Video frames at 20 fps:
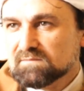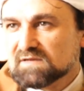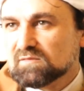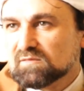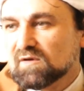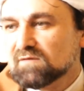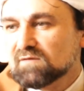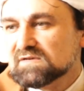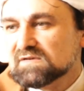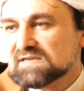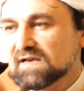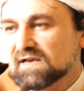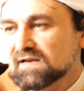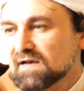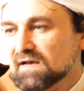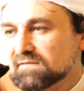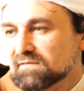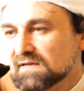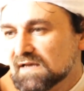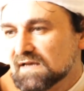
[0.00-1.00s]
But when we say
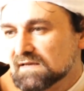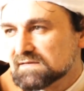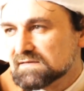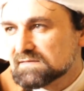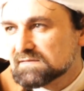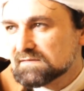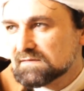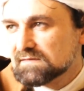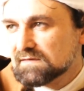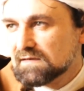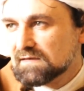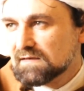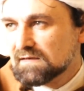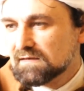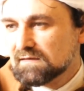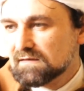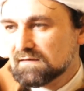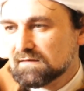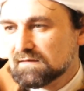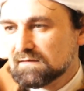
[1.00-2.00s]
nothing else,
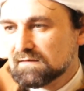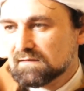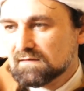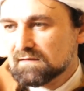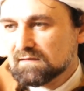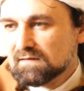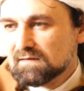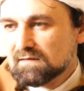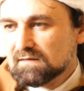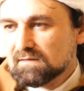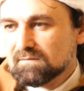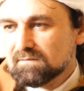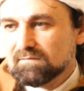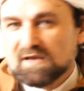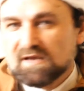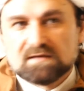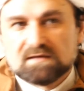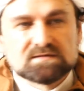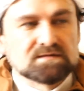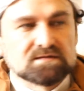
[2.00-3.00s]

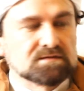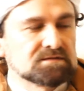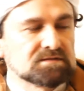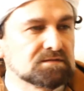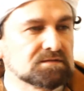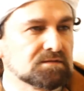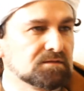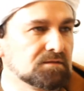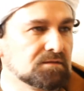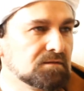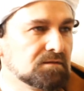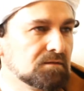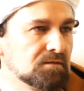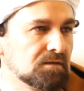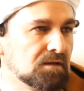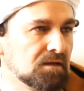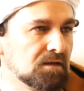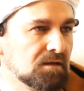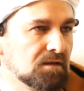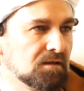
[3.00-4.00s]
means that
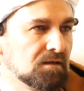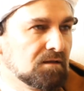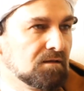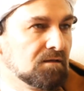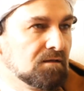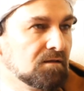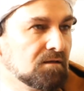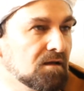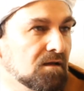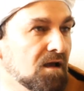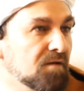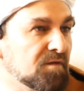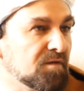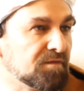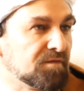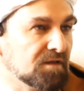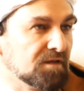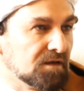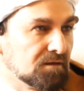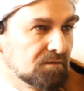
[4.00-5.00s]

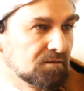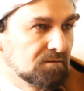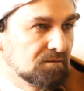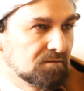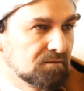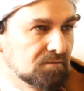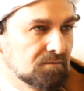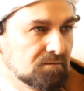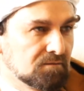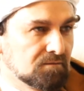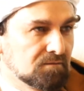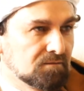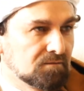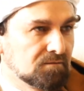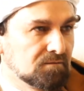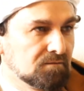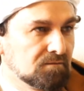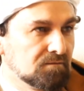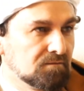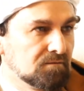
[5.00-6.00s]
everything
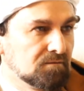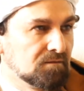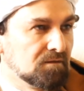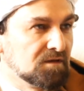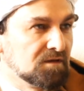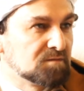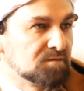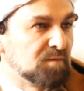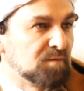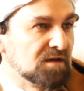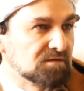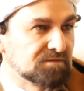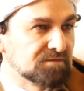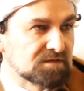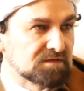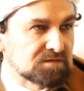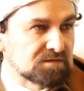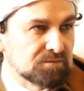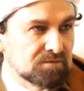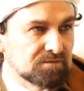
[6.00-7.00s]
is part of
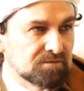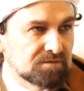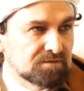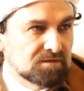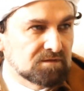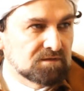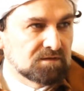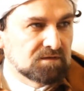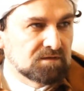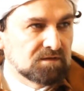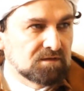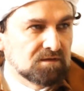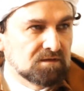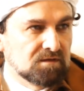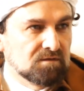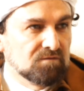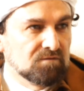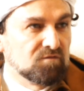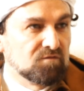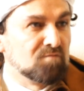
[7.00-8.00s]
Tasawuf.
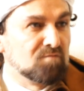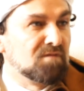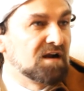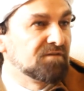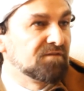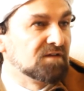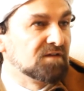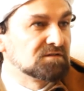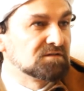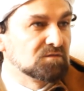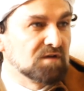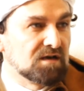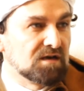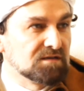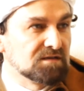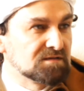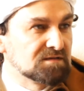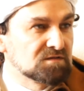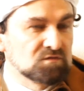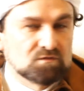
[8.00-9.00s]
For
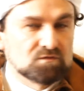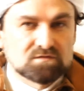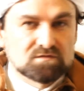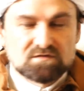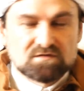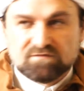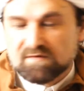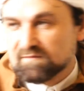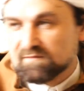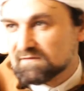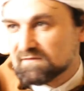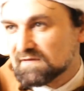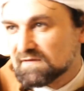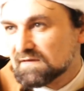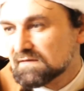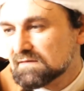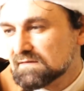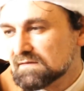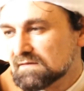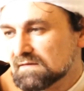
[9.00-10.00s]
marifatullah is the source of
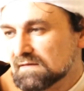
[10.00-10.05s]
everything.